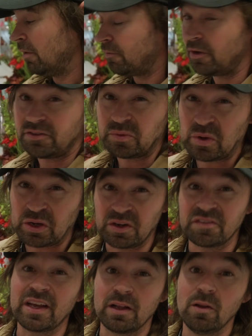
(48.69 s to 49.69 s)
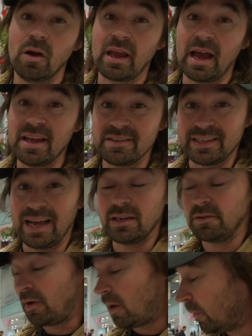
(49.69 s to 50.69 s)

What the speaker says: First thing we're going to take a look at is the Antifowl